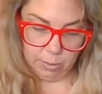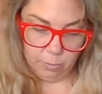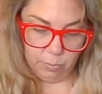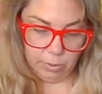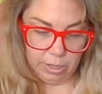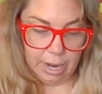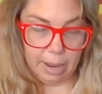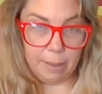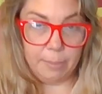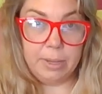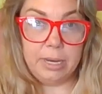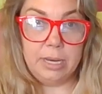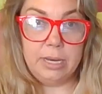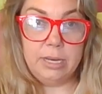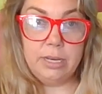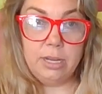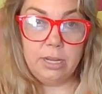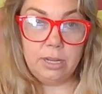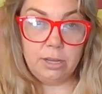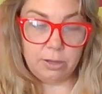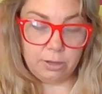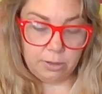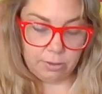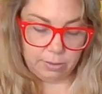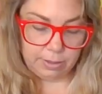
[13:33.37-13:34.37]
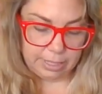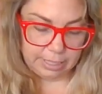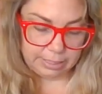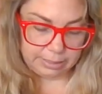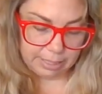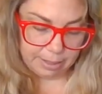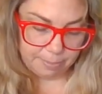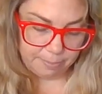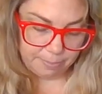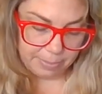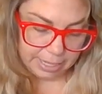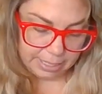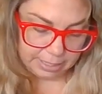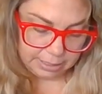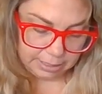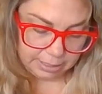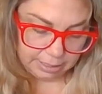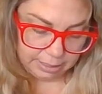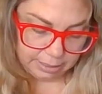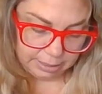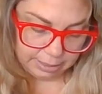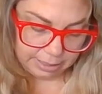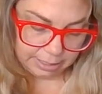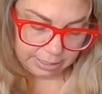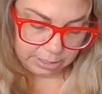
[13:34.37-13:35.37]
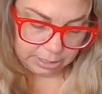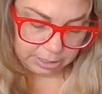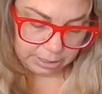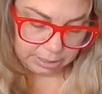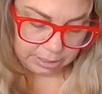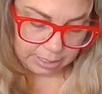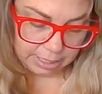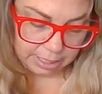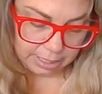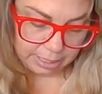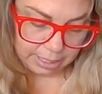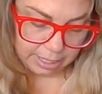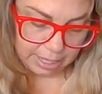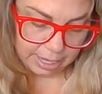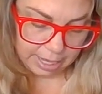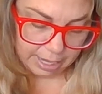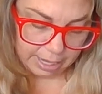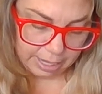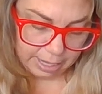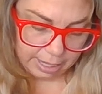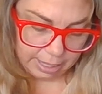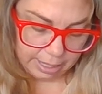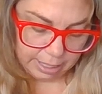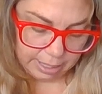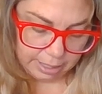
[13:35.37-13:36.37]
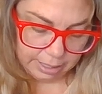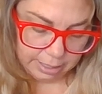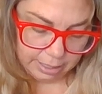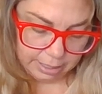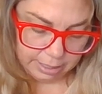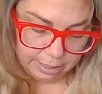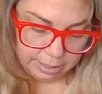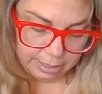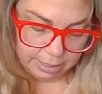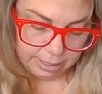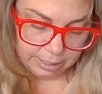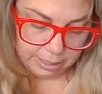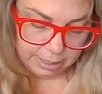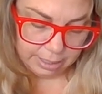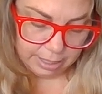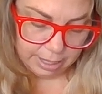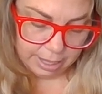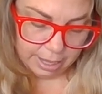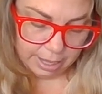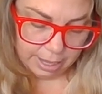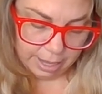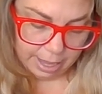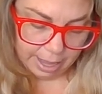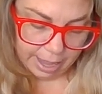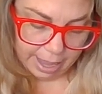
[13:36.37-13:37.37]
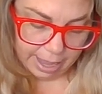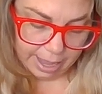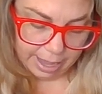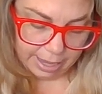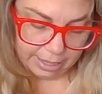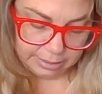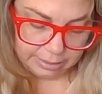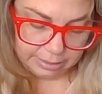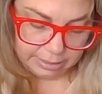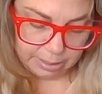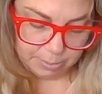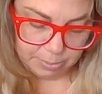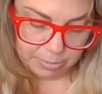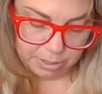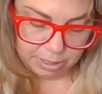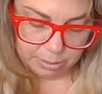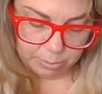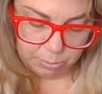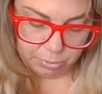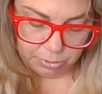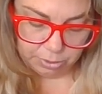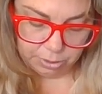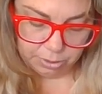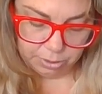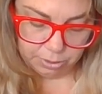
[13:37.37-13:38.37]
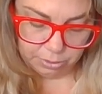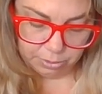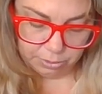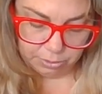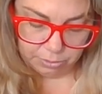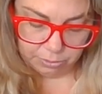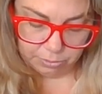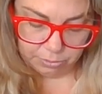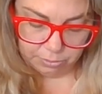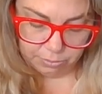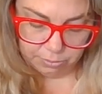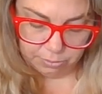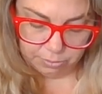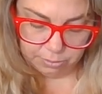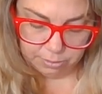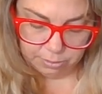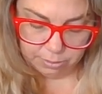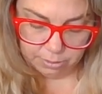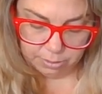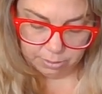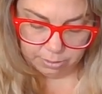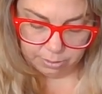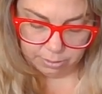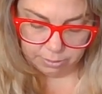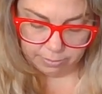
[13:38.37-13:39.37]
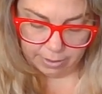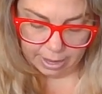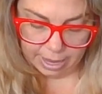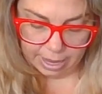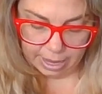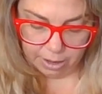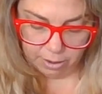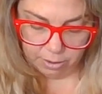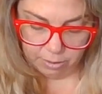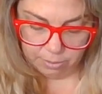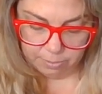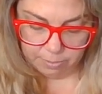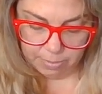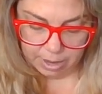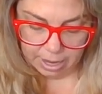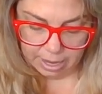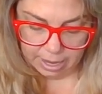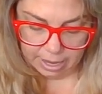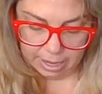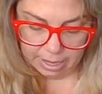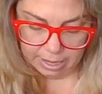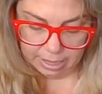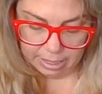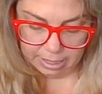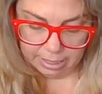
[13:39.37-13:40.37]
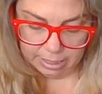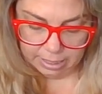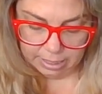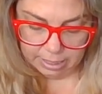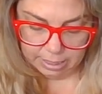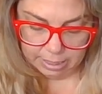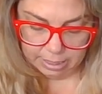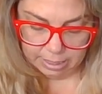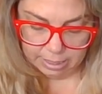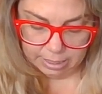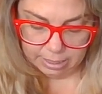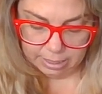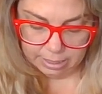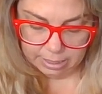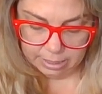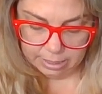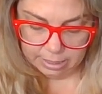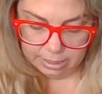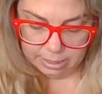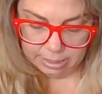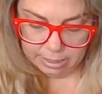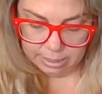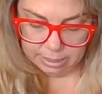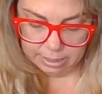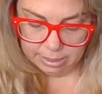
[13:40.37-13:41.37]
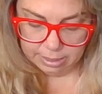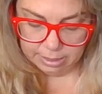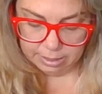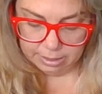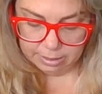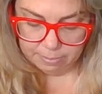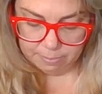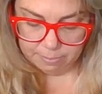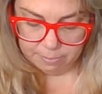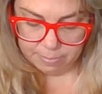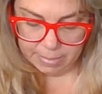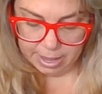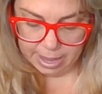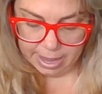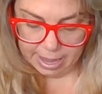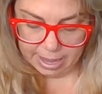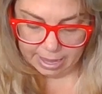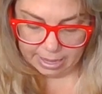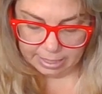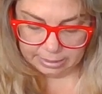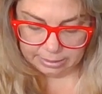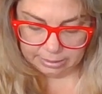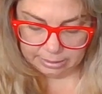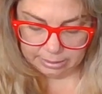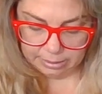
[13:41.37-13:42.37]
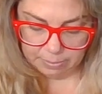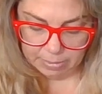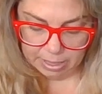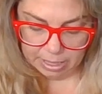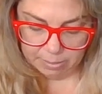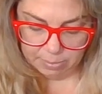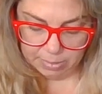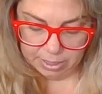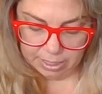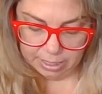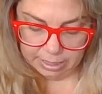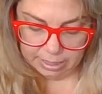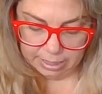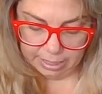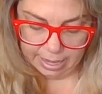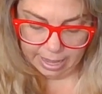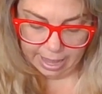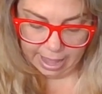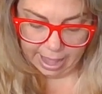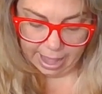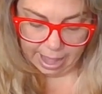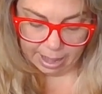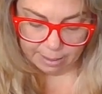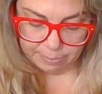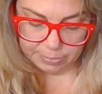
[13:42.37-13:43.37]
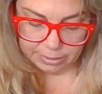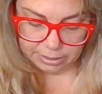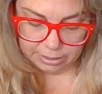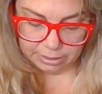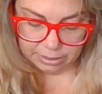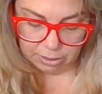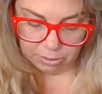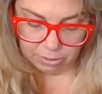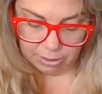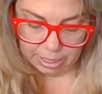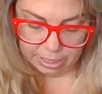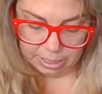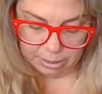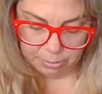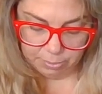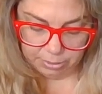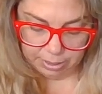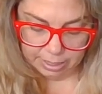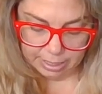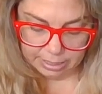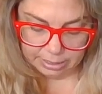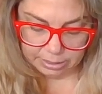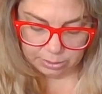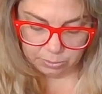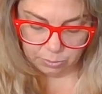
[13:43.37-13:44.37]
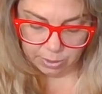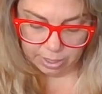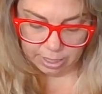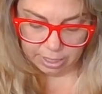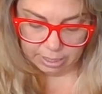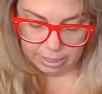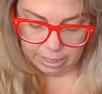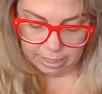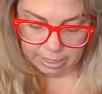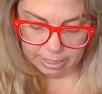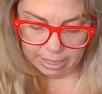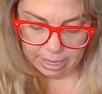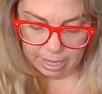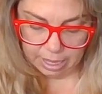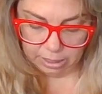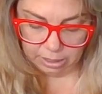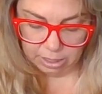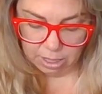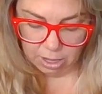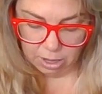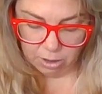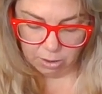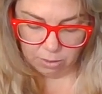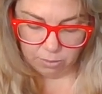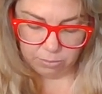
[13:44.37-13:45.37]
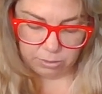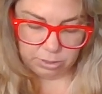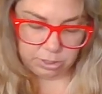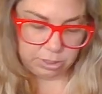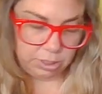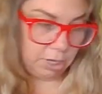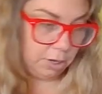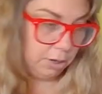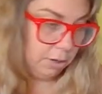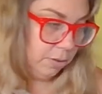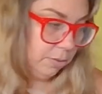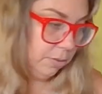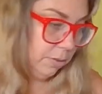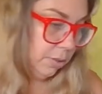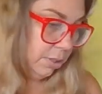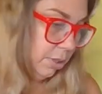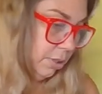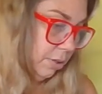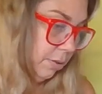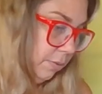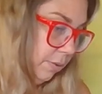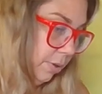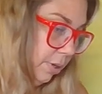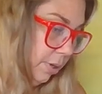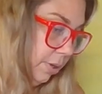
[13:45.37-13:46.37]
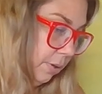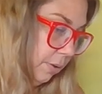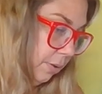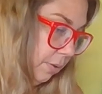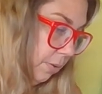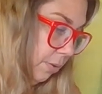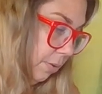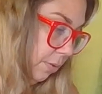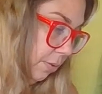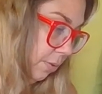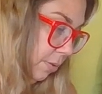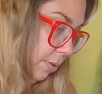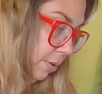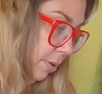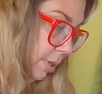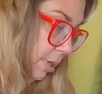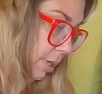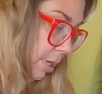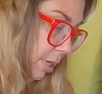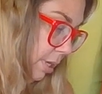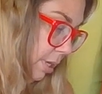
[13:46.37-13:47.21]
And what I'm going to do is I'm basically just going to kind of add some of the blue throughout my mask, maybe in the gaps. So any place where the yellow shows through